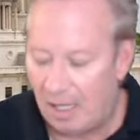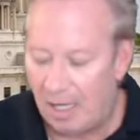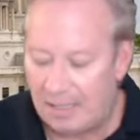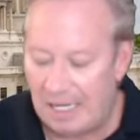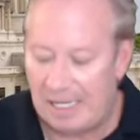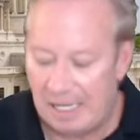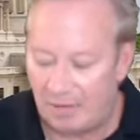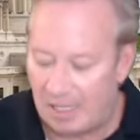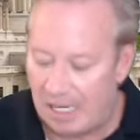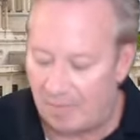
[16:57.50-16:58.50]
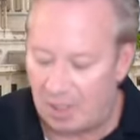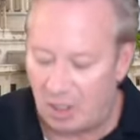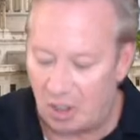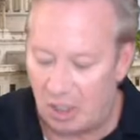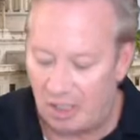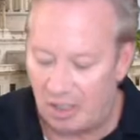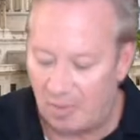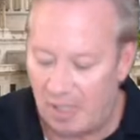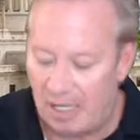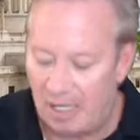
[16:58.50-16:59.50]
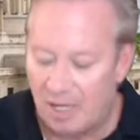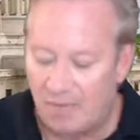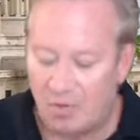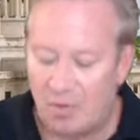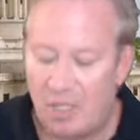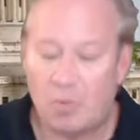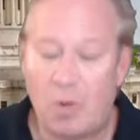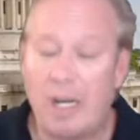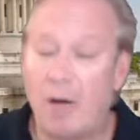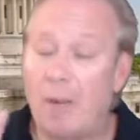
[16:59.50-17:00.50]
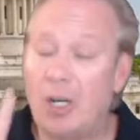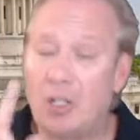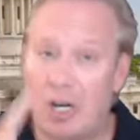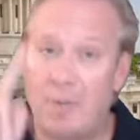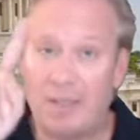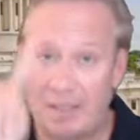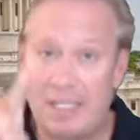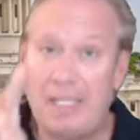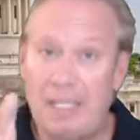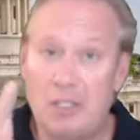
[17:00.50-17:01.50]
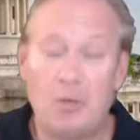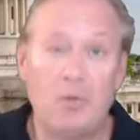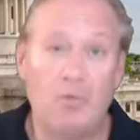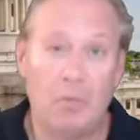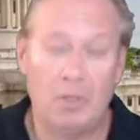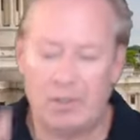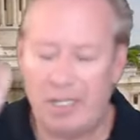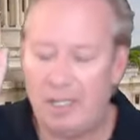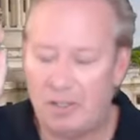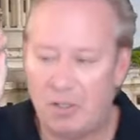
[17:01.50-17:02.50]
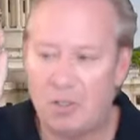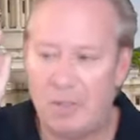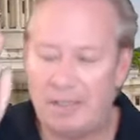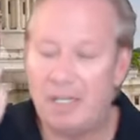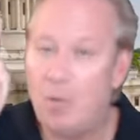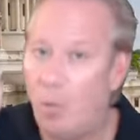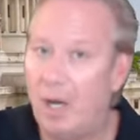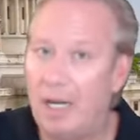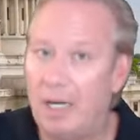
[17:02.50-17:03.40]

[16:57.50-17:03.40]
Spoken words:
taking out the competition in the debate. Folks, now I'm going to talk about the CD1,